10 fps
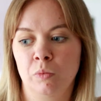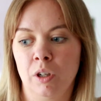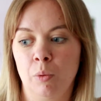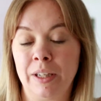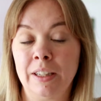
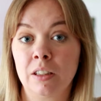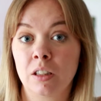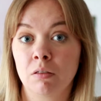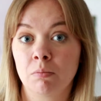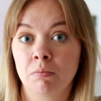a week.
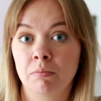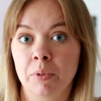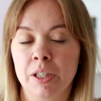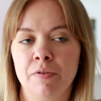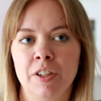
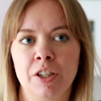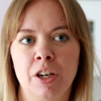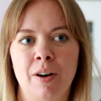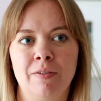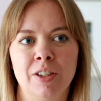This video
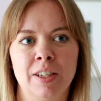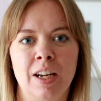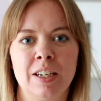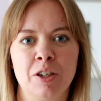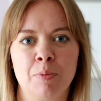I've
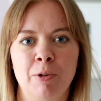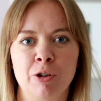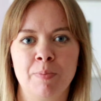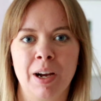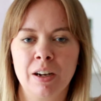decided to
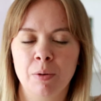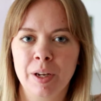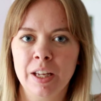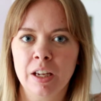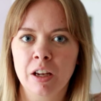push back a
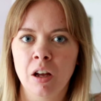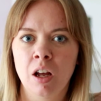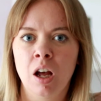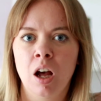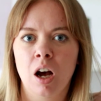week.
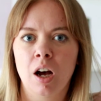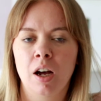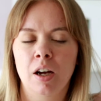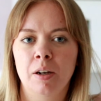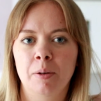
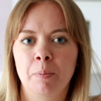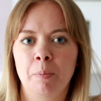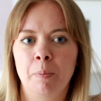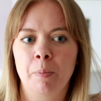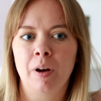
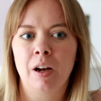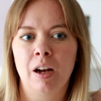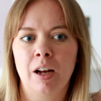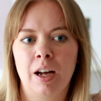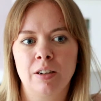And
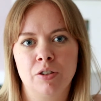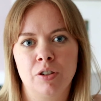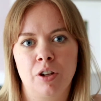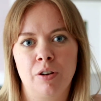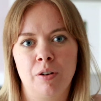
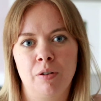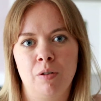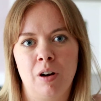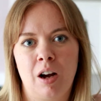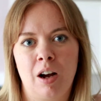
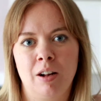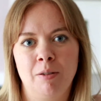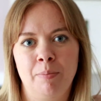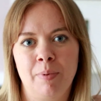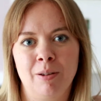so
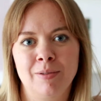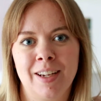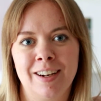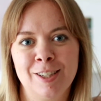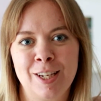I was
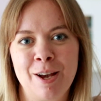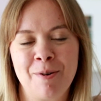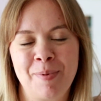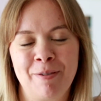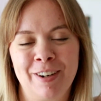going to say it
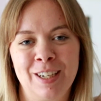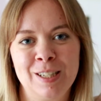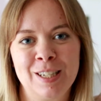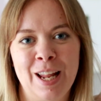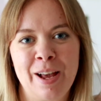will be
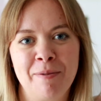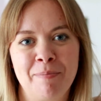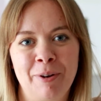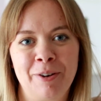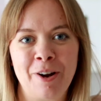released late,
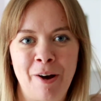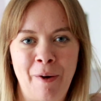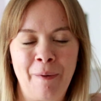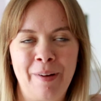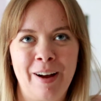but
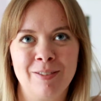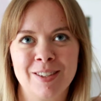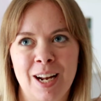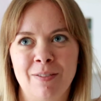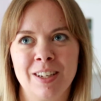no, I'm
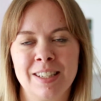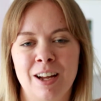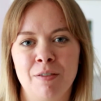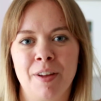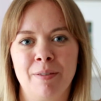telling
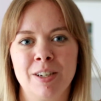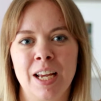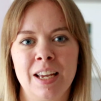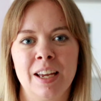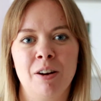myself that I'm
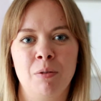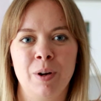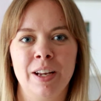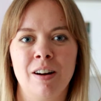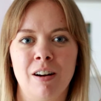taking a
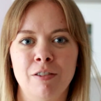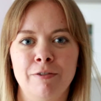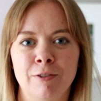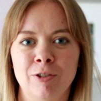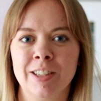week
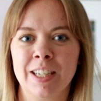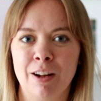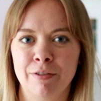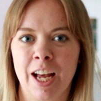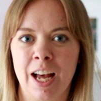off for
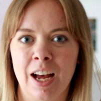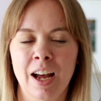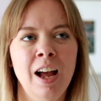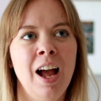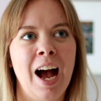self-care,
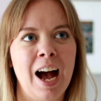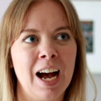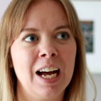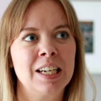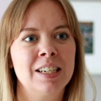
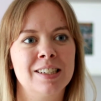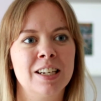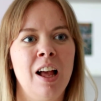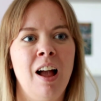and